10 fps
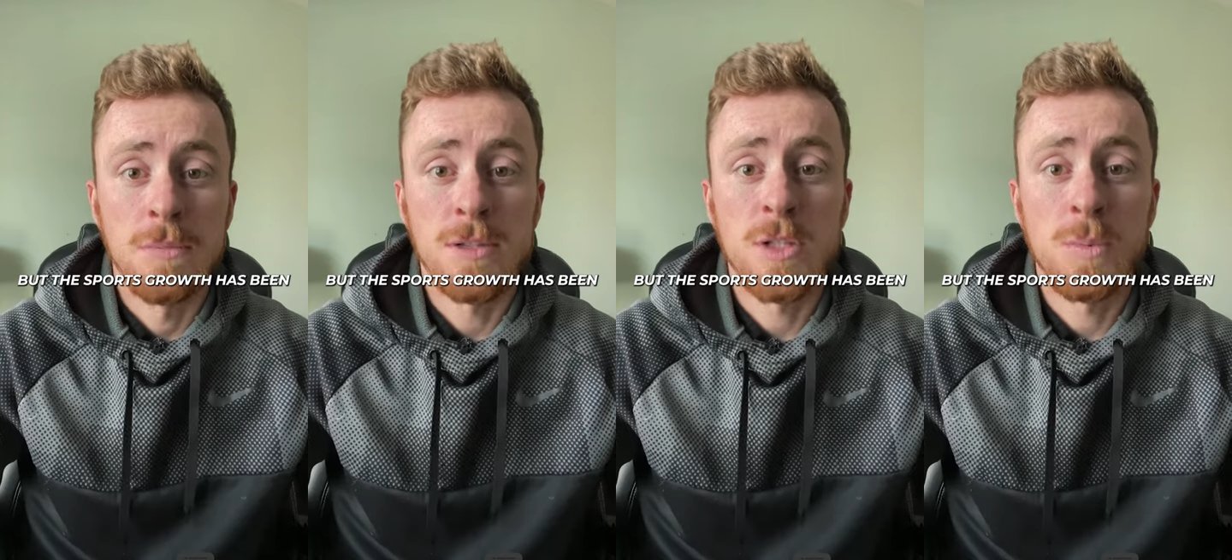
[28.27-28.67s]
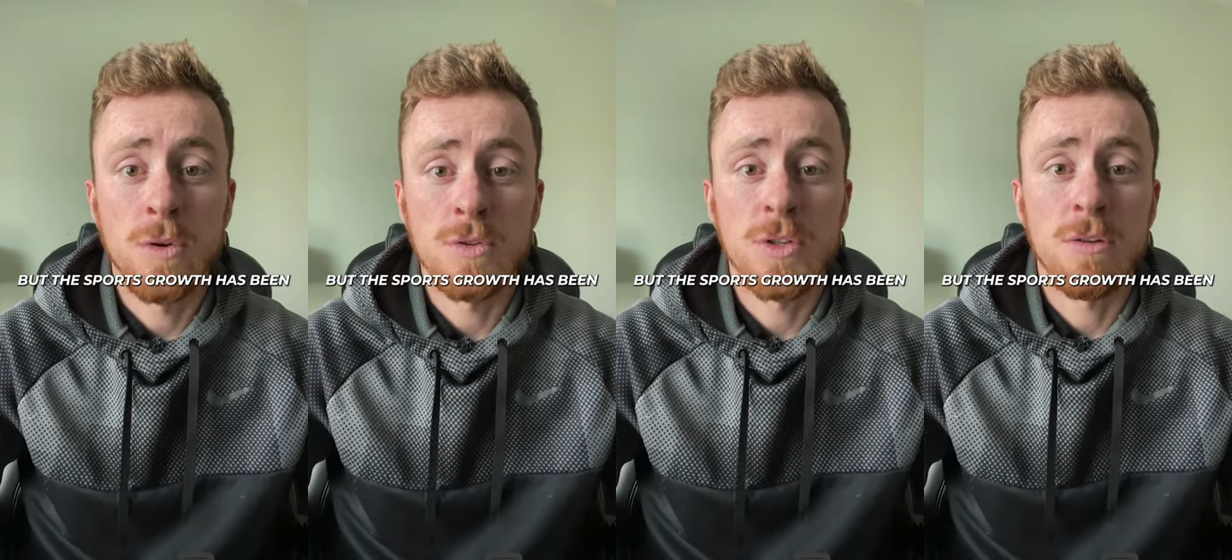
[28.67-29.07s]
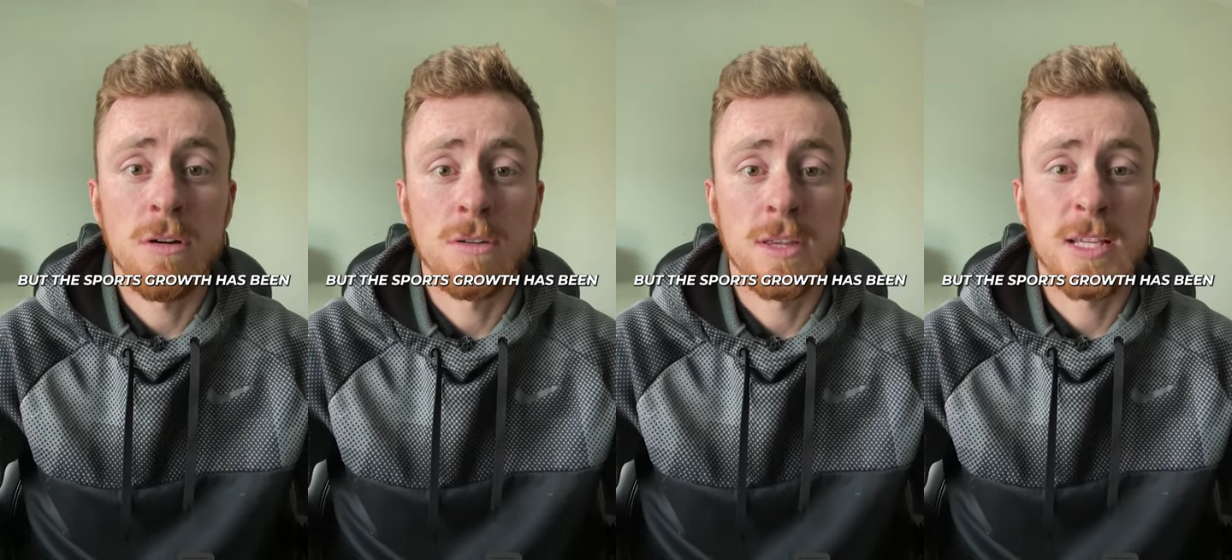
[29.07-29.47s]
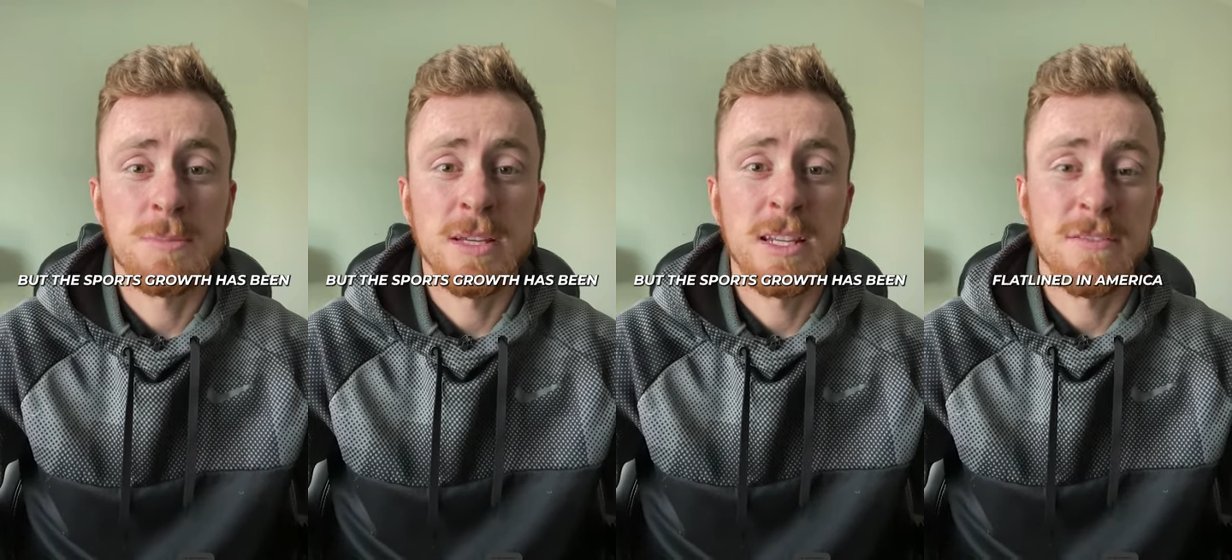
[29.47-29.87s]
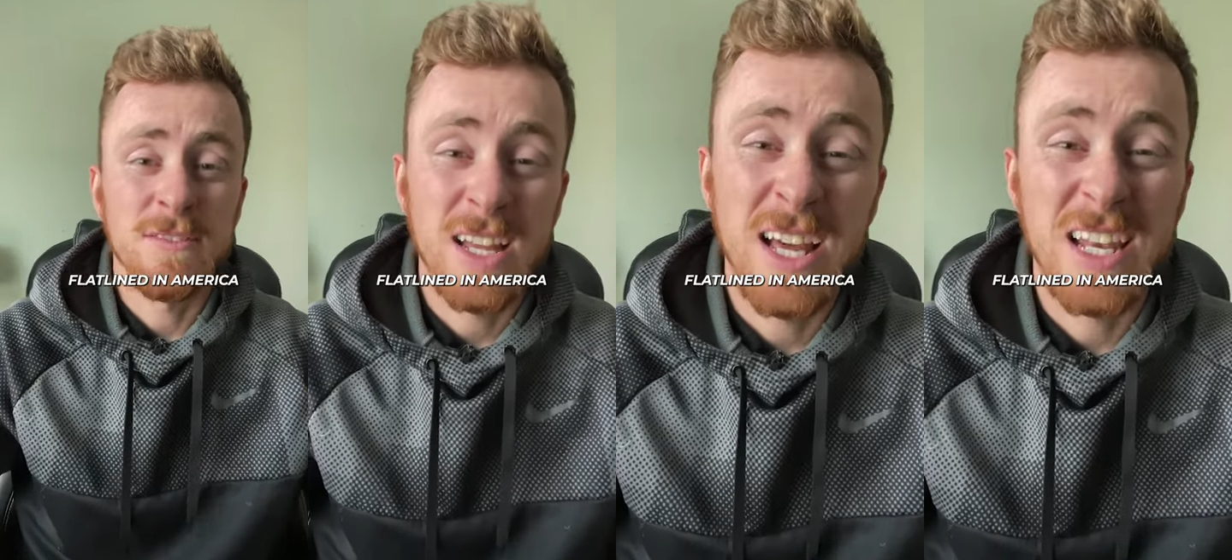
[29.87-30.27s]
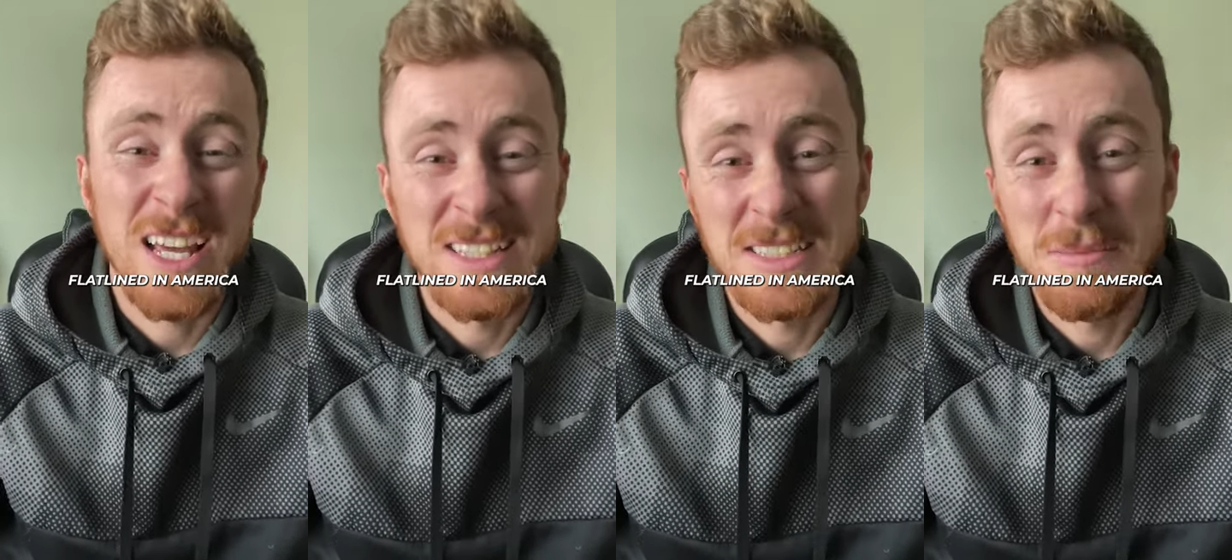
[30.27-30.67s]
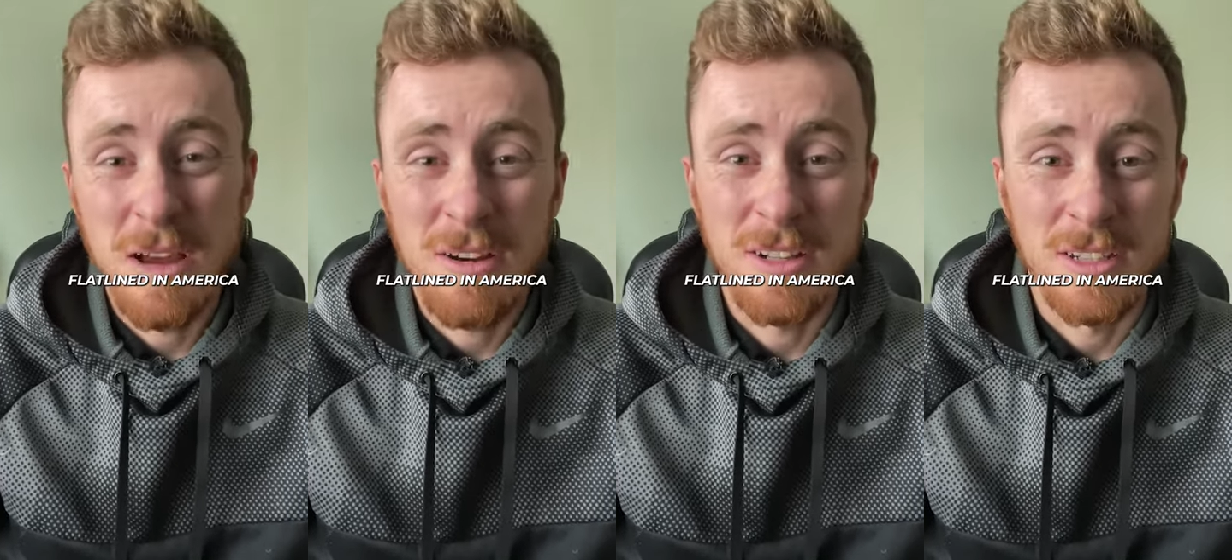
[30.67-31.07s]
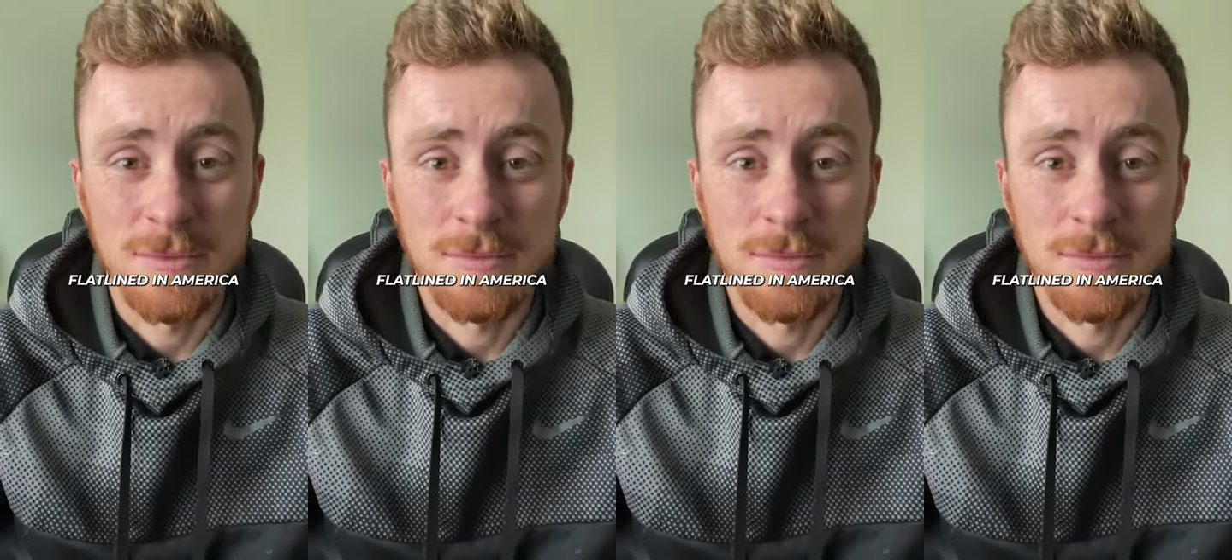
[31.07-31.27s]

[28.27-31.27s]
but the sport's growth has been flatlined in America.